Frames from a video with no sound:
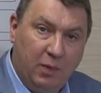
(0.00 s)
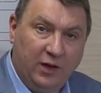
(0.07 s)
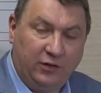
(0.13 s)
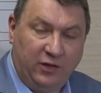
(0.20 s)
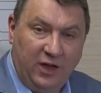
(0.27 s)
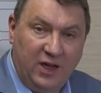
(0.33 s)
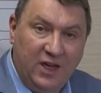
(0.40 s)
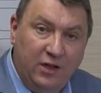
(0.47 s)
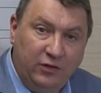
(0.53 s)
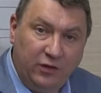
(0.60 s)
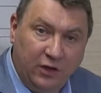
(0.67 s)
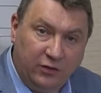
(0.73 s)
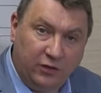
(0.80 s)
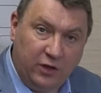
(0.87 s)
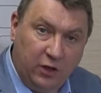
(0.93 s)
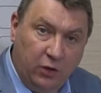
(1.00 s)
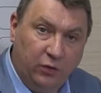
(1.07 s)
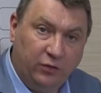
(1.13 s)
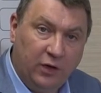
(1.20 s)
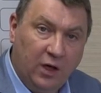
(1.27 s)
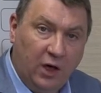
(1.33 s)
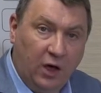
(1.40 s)
makes it easier to
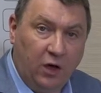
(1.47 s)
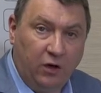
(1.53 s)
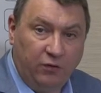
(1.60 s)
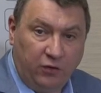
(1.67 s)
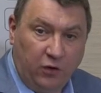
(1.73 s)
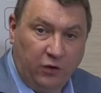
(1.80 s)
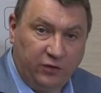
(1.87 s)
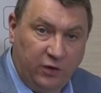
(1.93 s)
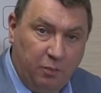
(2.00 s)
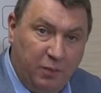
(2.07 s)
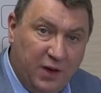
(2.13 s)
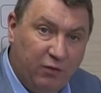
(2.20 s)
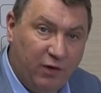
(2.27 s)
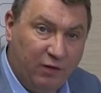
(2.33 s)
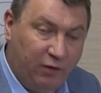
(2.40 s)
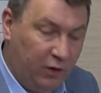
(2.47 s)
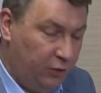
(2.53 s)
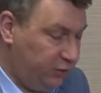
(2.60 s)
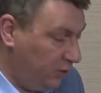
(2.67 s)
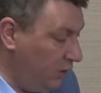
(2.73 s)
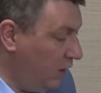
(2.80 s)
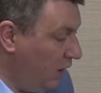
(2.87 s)
use, And of course, the big
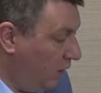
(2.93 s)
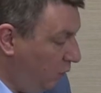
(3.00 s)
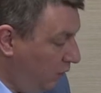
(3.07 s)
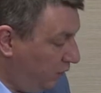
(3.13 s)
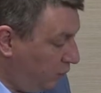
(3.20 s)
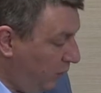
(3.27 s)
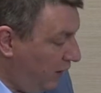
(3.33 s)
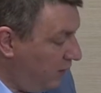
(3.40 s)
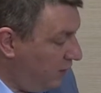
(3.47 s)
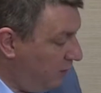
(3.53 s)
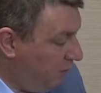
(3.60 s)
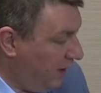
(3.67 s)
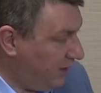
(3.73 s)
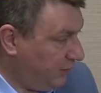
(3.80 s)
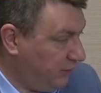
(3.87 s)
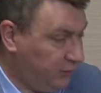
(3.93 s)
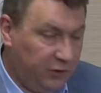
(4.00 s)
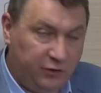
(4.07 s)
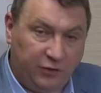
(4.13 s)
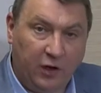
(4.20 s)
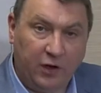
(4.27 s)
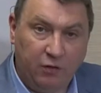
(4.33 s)
revolution was when PAT
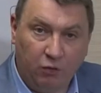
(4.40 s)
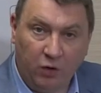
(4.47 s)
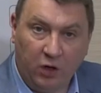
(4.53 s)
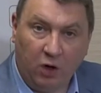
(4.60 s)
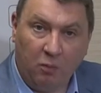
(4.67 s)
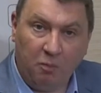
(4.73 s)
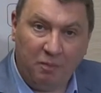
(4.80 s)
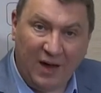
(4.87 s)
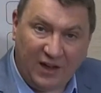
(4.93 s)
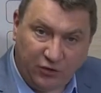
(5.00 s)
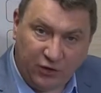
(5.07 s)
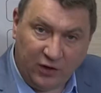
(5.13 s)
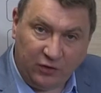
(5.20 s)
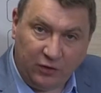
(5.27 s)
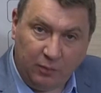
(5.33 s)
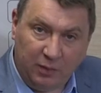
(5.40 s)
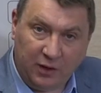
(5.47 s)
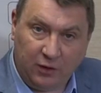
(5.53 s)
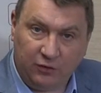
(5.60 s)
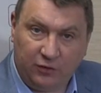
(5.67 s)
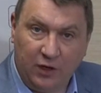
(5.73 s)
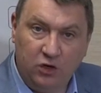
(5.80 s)
testers started running on batteries,
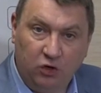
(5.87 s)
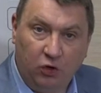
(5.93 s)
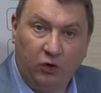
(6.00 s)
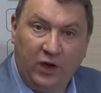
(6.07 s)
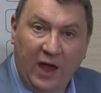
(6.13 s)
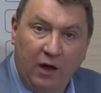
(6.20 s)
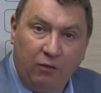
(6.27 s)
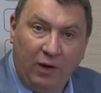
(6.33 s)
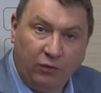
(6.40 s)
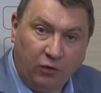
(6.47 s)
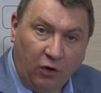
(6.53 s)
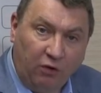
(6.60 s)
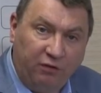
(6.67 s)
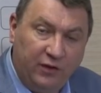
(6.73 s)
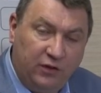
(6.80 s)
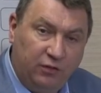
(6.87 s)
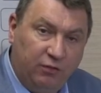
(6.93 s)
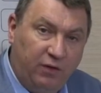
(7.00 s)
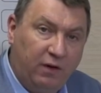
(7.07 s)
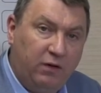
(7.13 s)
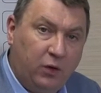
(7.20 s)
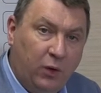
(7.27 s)
because then you could get around an office
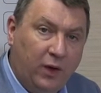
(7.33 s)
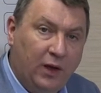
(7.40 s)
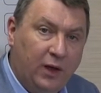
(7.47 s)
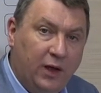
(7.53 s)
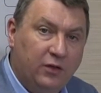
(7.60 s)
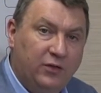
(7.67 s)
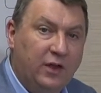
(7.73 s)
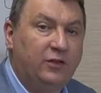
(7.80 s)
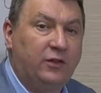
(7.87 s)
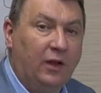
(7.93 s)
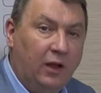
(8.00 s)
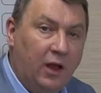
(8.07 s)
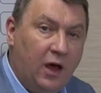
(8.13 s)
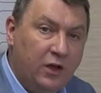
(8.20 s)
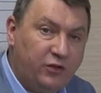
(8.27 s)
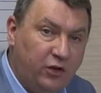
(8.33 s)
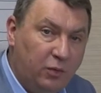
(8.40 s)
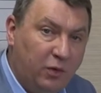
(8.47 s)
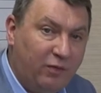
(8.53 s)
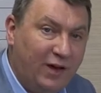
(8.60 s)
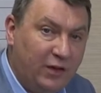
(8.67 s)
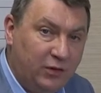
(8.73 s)
very quickly and test a large
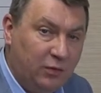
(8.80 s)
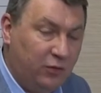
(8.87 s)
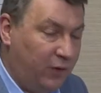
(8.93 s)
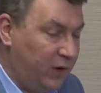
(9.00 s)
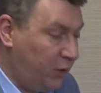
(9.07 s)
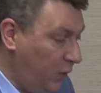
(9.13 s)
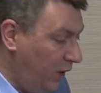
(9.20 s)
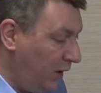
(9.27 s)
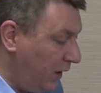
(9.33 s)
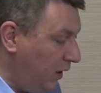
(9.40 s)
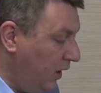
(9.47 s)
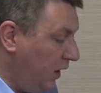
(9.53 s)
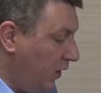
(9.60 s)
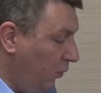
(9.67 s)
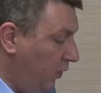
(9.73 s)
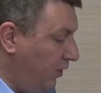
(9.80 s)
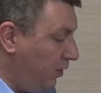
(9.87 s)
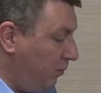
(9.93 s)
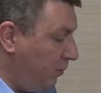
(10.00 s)
number of items very quickly with a